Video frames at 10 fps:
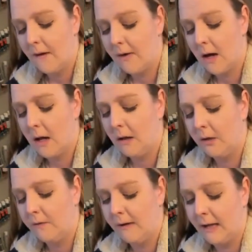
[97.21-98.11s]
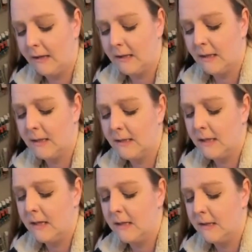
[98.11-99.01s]
I've got a little Valentine's
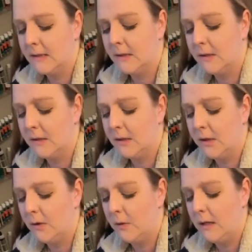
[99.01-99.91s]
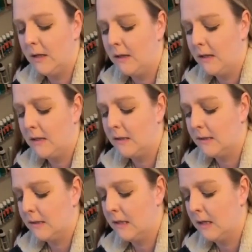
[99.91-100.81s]
Day insert to go in
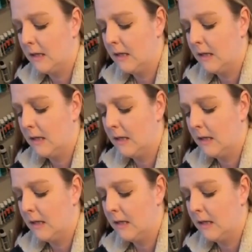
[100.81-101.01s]
this